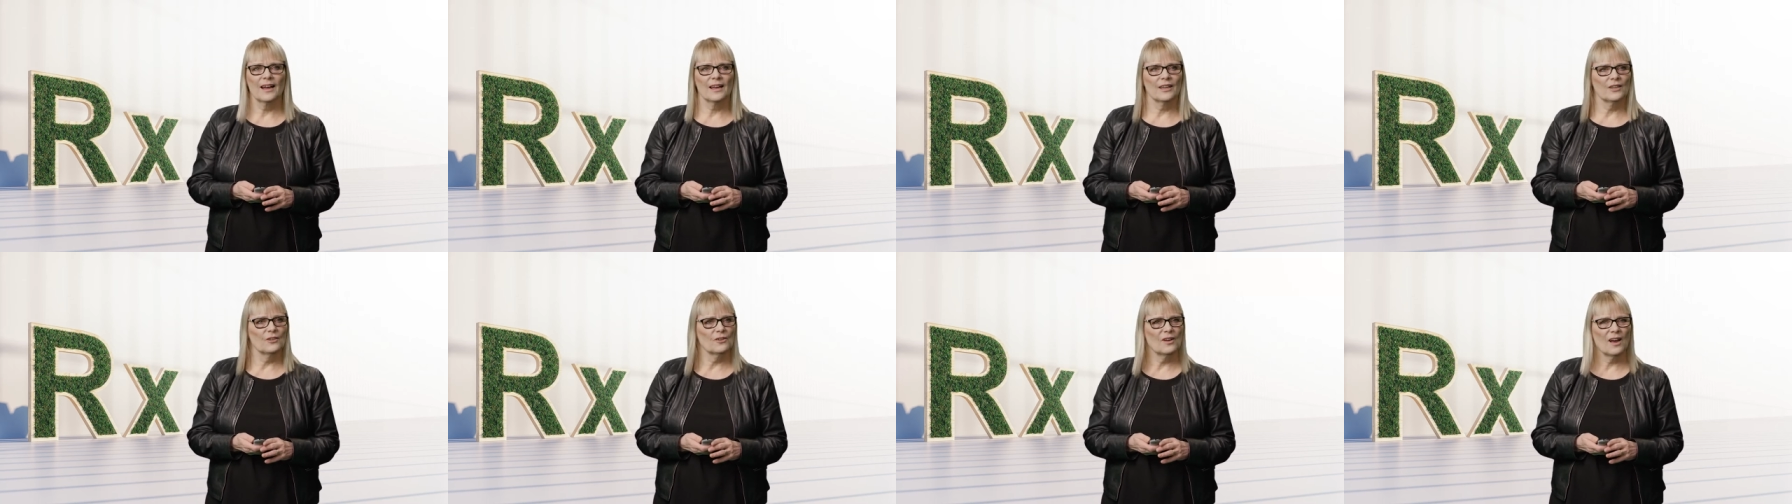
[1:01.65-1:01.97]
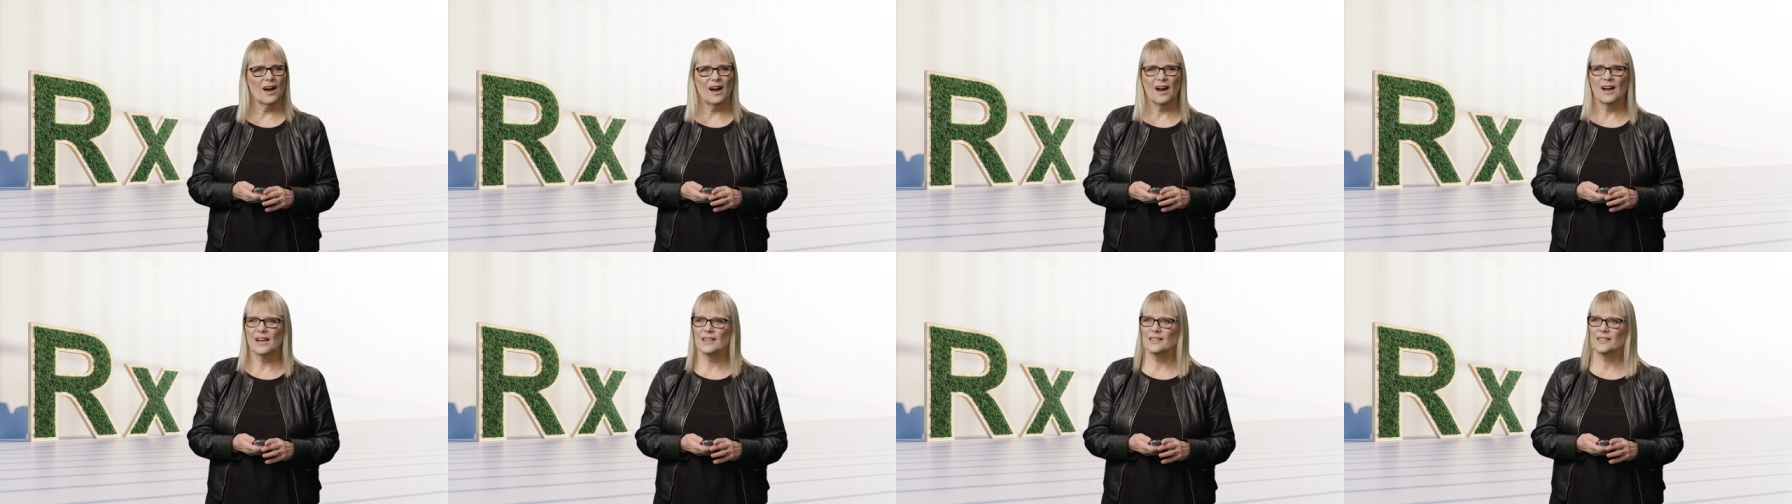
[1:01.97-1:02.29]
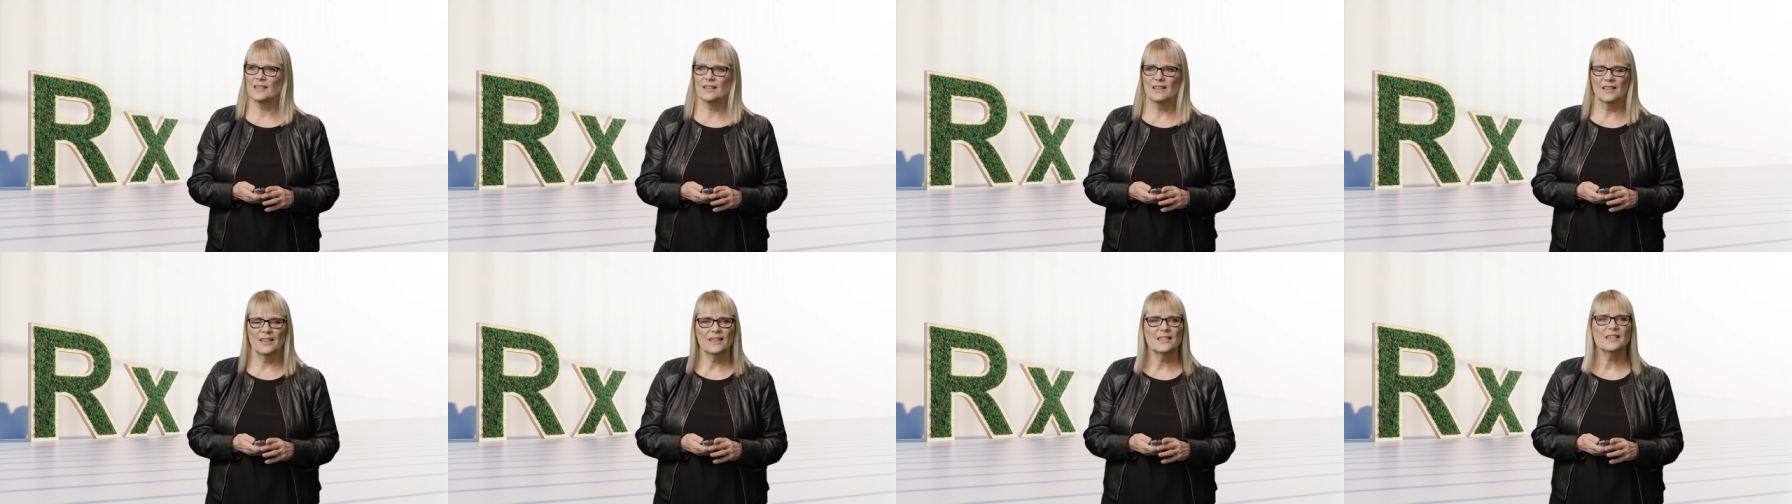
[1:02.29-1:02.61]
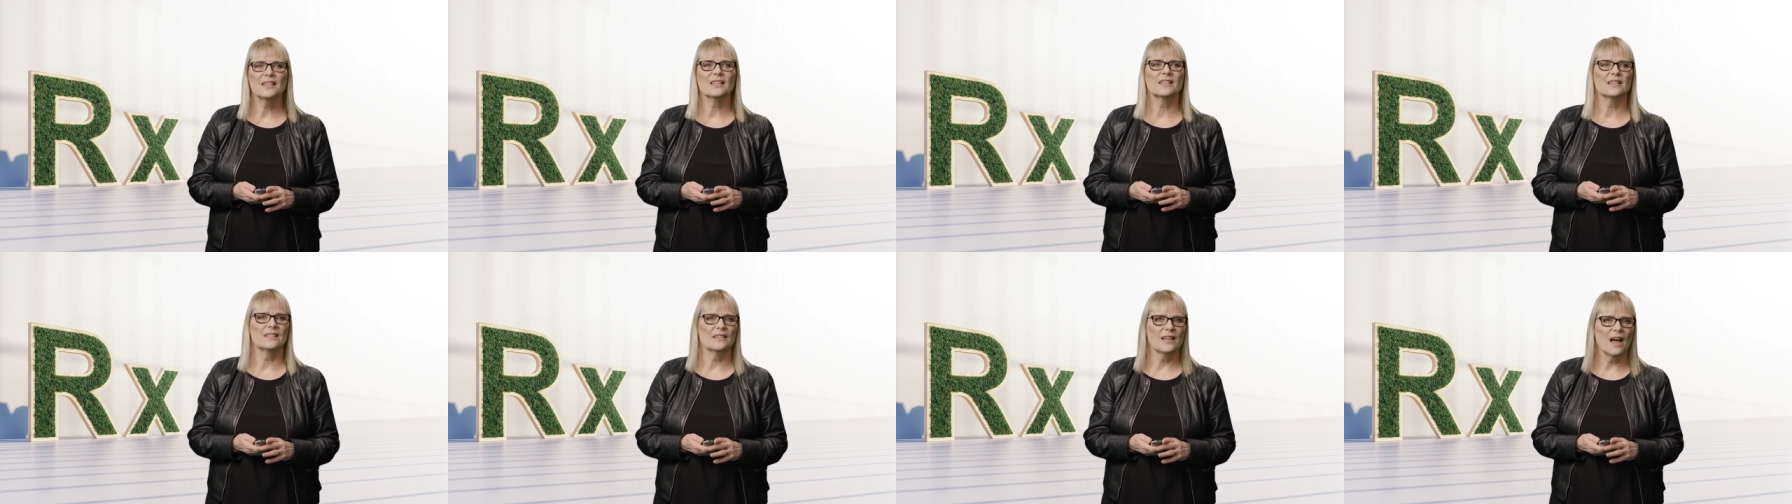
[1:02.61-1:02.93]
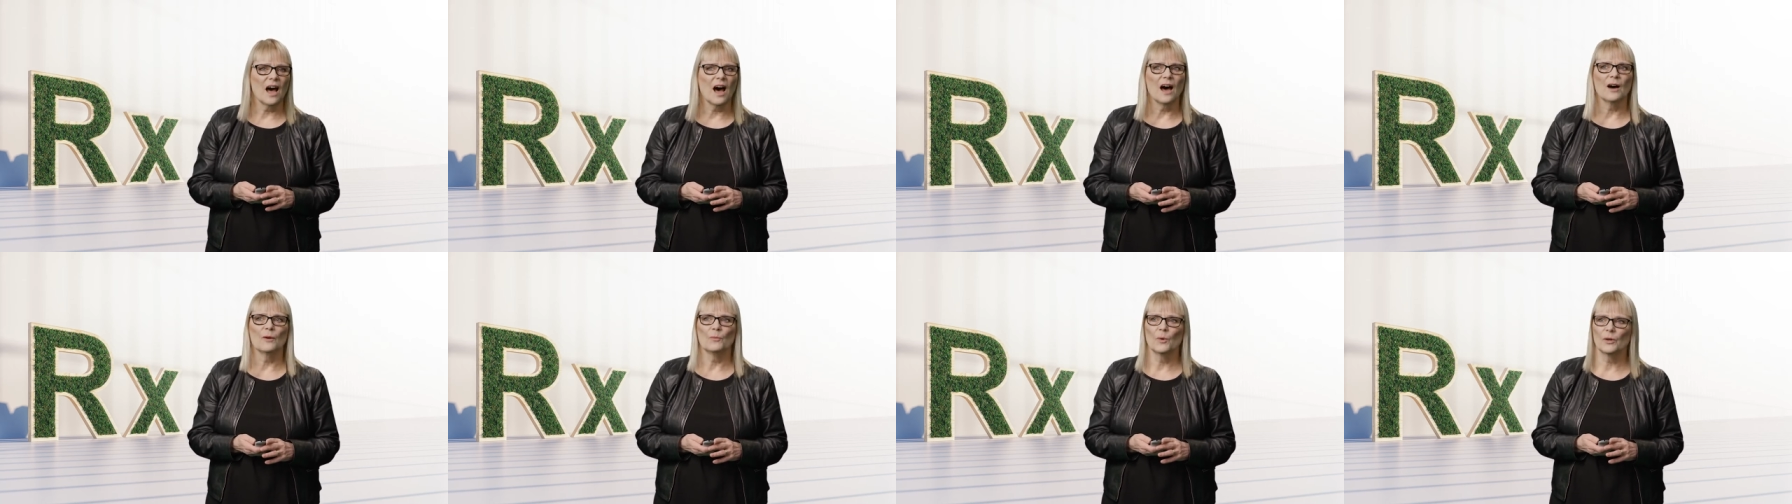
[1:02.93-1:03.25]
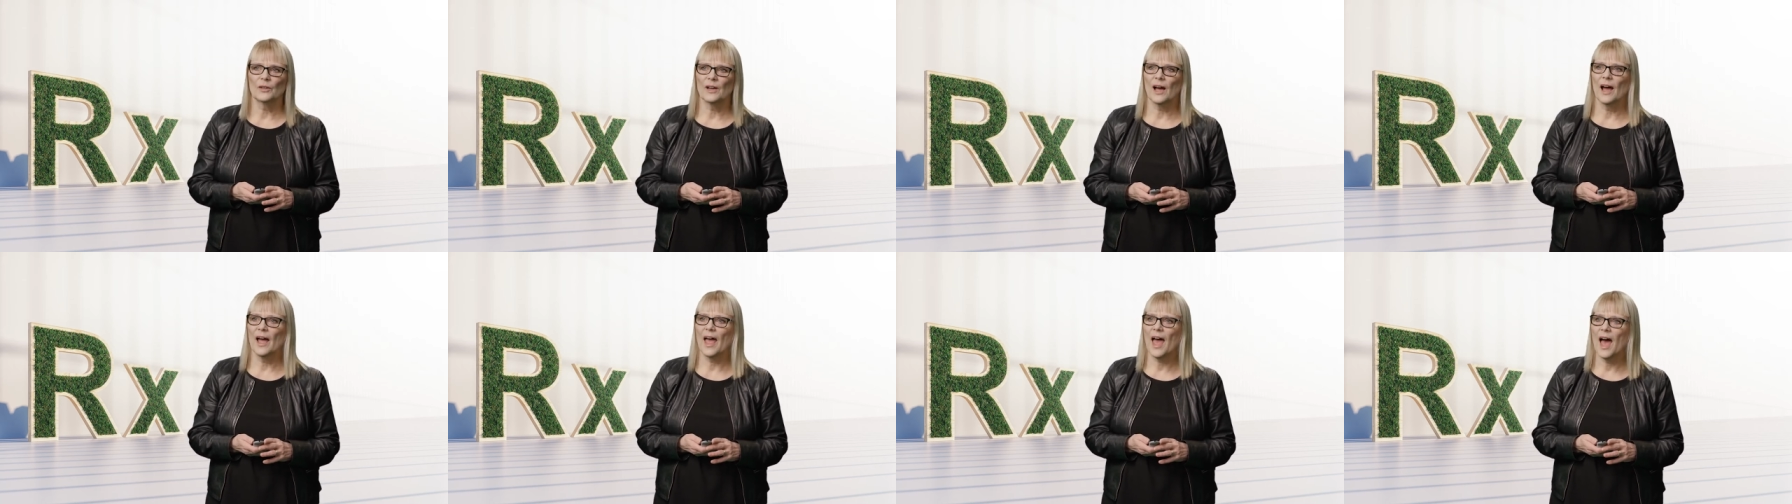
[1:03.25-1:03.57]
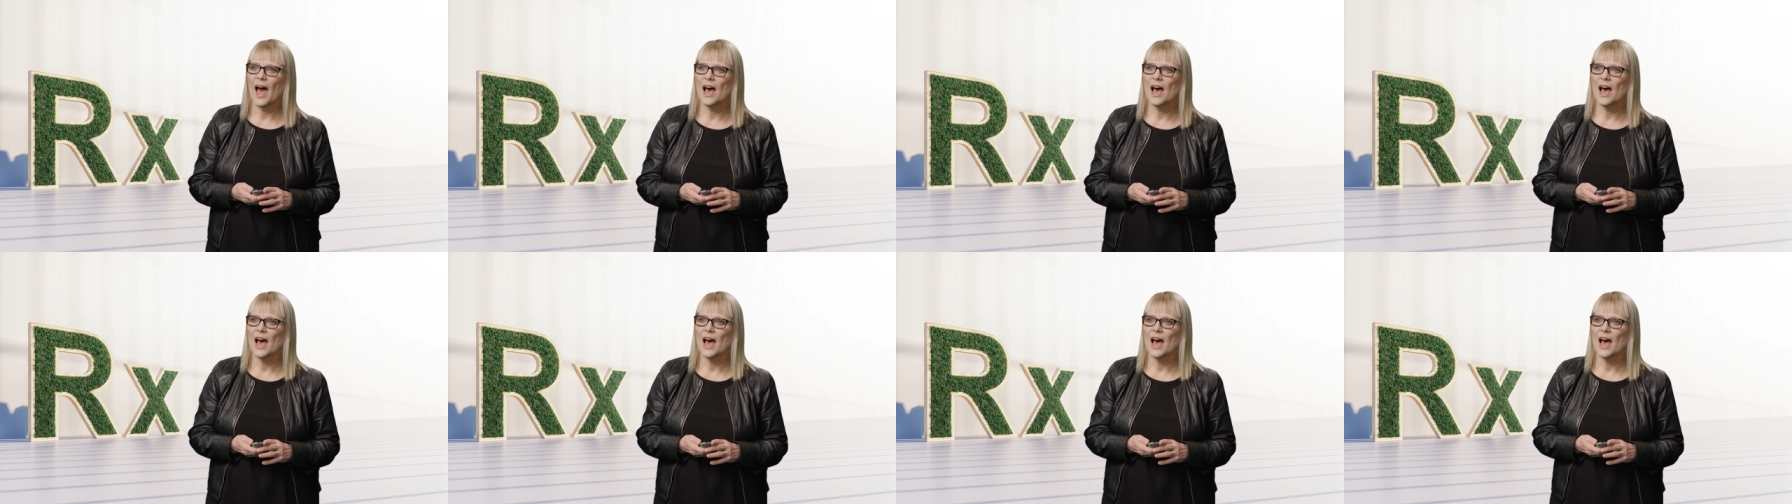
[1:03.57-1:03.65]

you guys, this is not what I